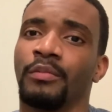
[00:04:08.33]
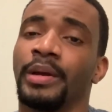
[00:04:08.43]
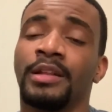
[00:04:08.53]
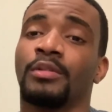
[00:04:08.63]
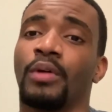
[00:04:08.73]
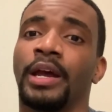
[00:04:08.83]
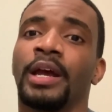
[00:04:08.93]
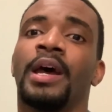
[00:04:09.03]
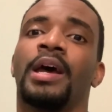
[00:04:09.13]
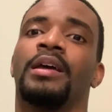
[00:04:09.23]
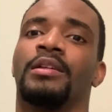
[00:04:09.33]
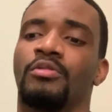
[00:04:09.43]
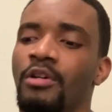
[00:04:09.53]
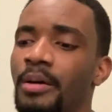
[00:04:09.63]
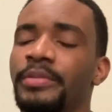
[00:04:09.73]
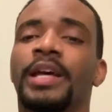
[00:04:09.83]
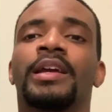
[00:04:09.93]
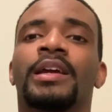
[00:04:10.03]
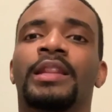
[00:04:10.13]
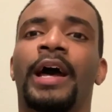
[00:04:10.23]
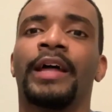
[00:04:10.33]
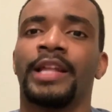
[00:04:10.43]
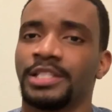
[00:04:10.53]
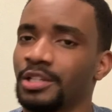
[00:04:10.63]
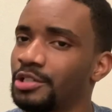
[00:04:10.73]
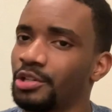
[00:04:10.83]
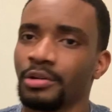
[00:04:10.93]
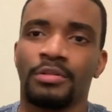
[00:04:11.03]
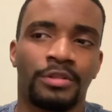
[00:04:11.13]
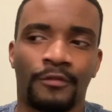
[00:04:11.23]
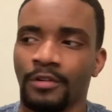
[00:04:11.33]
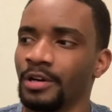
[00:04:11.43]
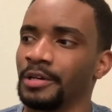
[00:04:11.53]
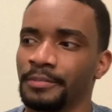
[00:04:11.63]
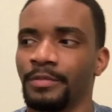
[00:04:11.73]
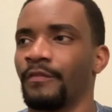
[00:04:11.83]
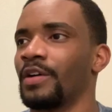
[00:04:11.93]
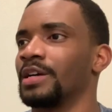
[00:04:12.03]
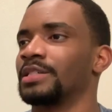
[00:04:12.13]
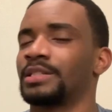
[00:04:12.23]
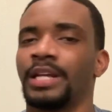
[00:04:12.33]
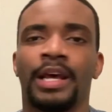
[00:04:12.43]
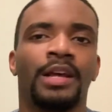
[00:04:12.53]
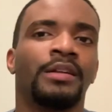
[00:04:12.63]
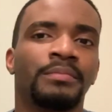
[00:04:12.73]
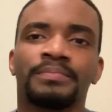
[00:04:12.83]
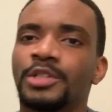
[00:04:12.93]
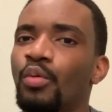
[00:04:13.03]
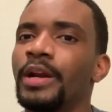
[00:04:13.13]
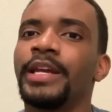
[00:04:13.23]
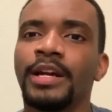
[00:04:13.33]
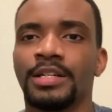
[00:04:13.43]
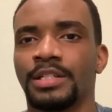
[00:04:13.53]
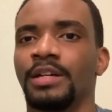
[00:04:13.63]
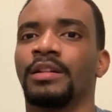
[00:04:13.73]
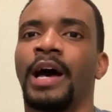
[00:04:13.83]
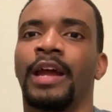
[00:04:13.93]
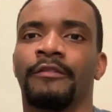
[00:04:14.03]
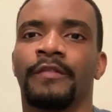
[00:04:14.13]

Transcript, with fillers: But either way, you grow up thinking that. That's your truth for the first 10, 20 years of your life.